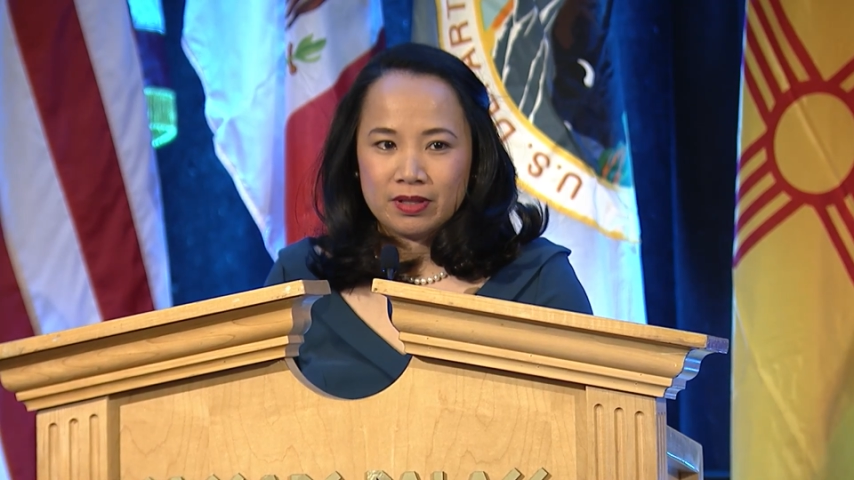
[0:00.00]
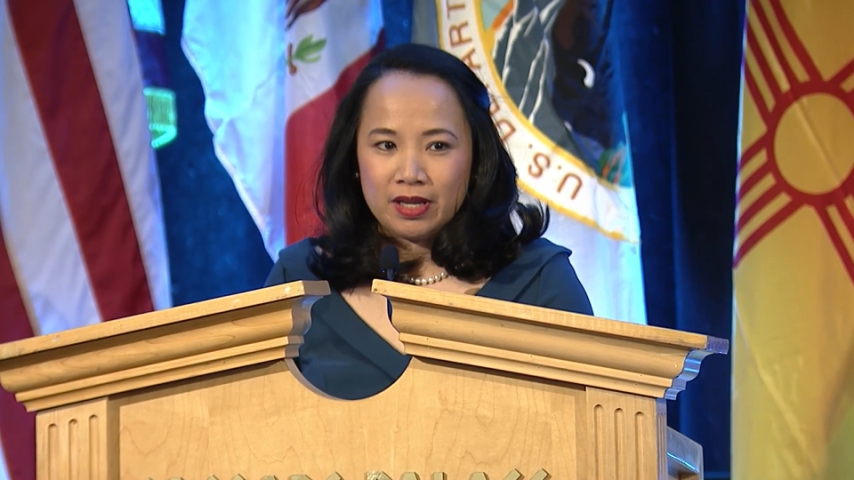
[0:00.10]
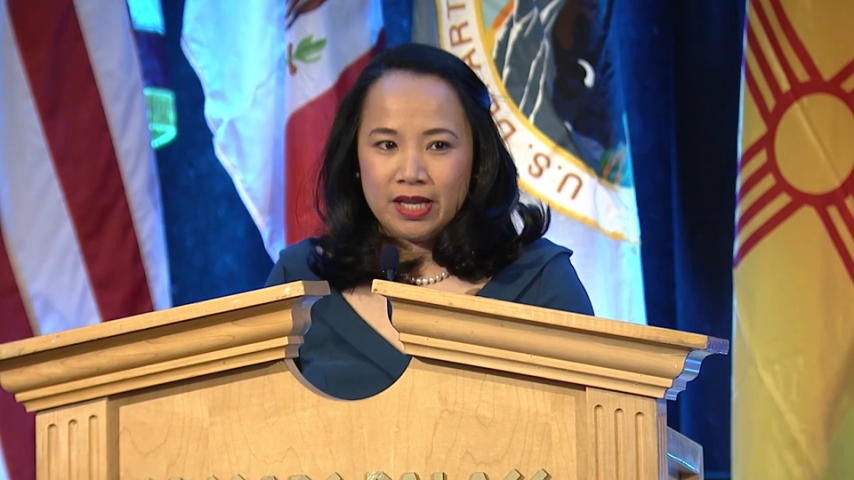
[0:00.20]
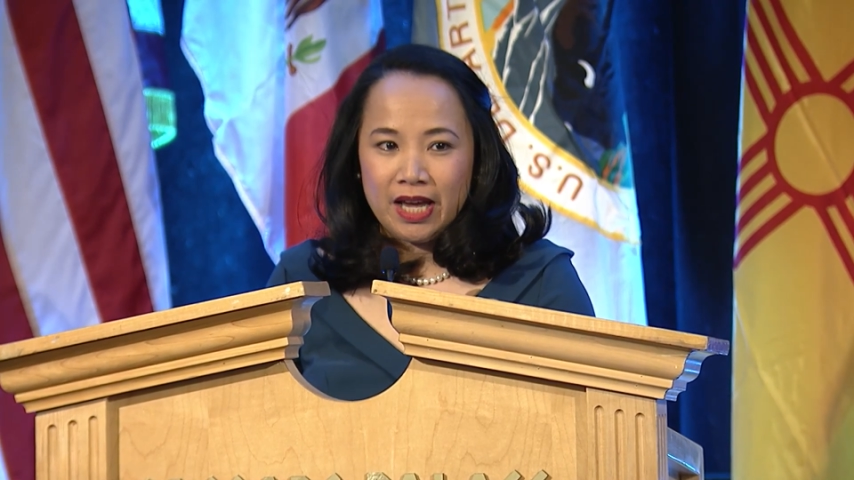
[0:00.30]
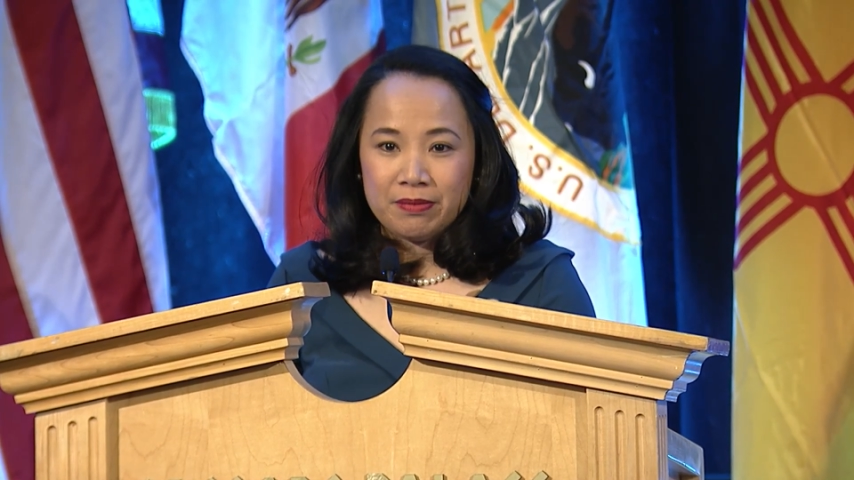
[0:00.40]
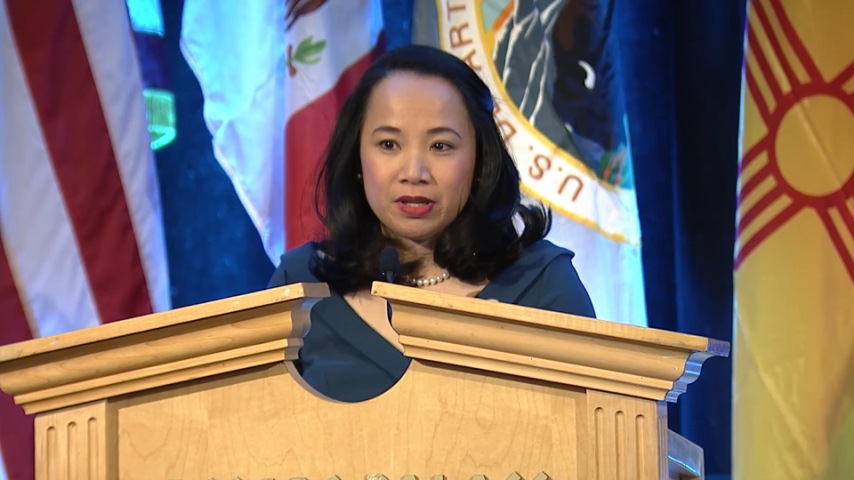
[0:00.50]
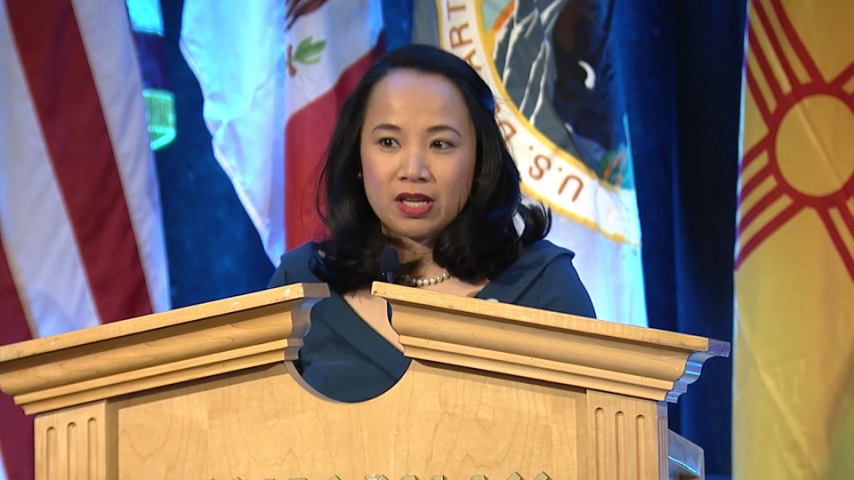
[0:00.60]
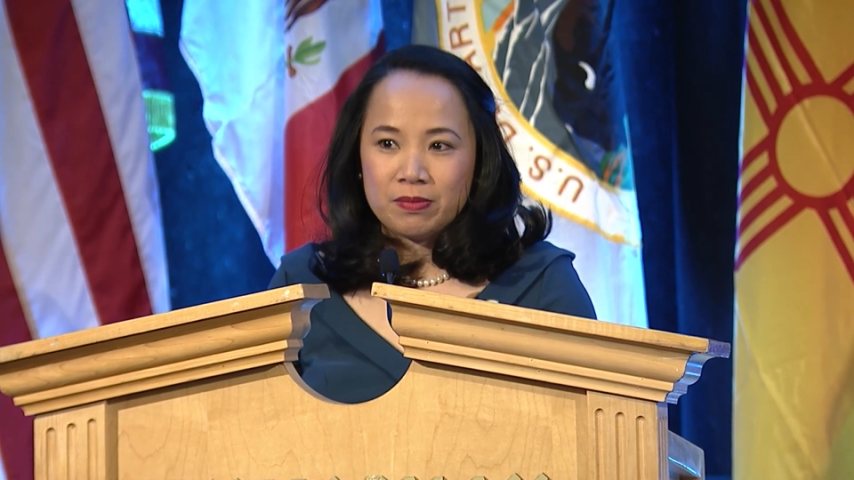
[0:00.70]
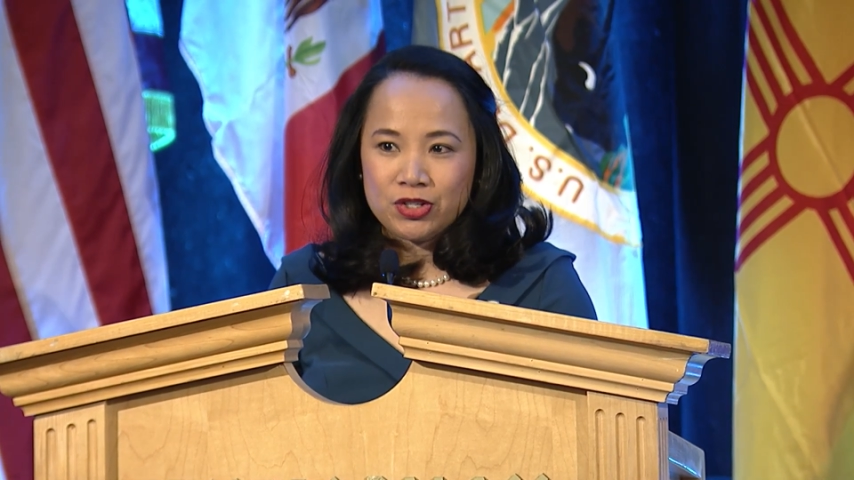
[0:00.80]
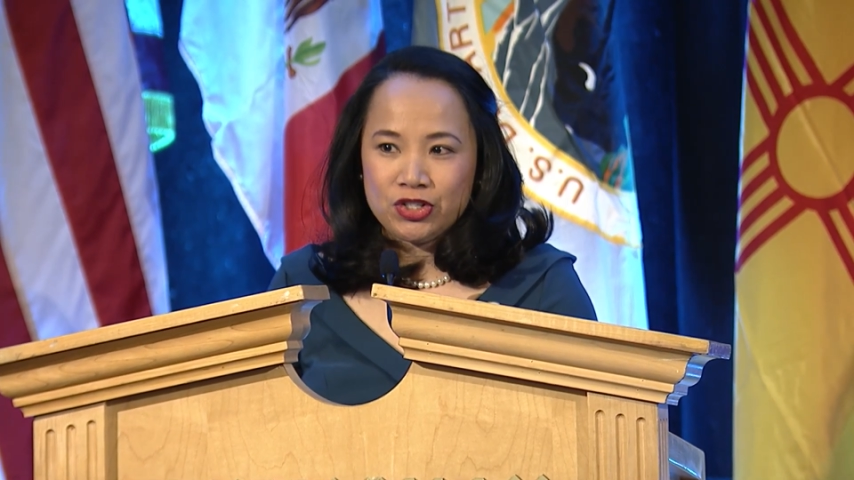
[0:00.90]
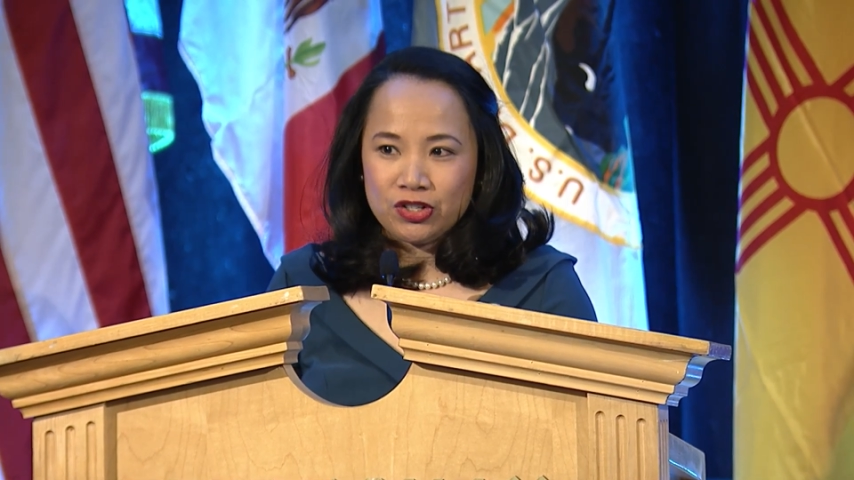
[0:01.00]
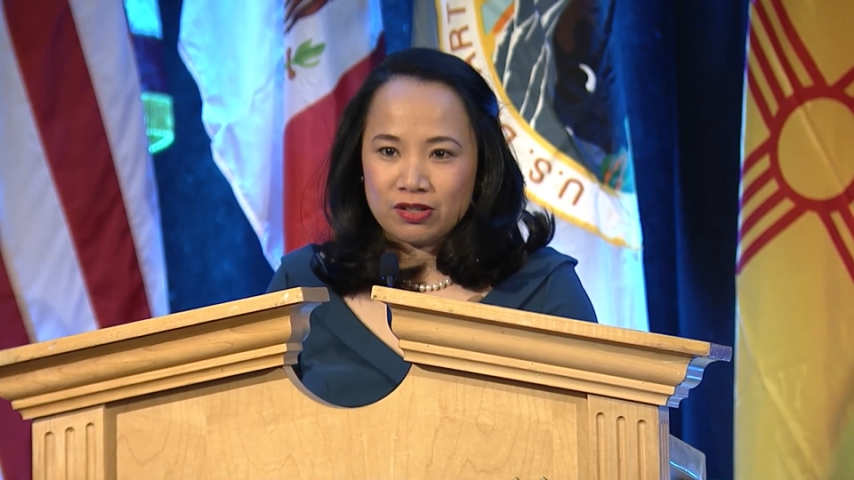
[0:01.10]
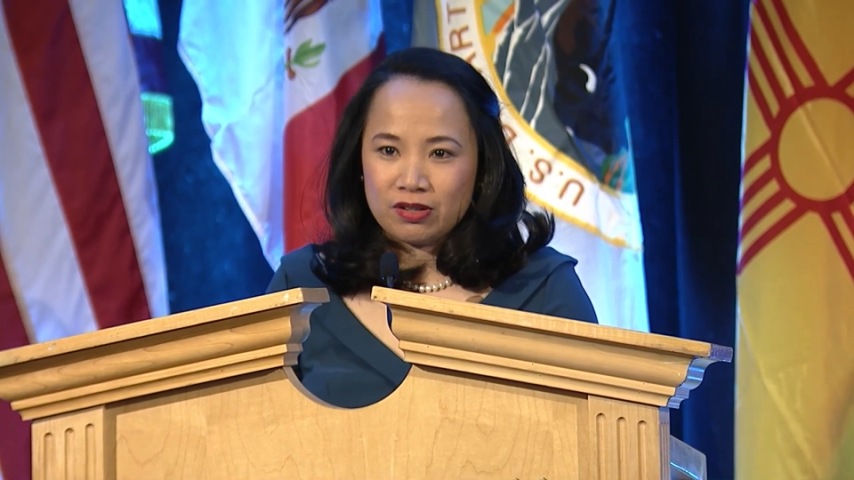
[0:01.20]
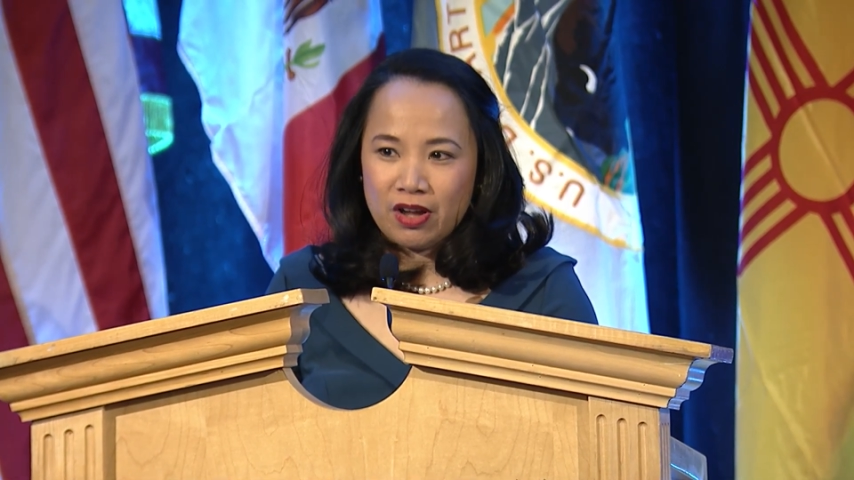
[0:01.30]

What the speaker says: and I am the Commissioner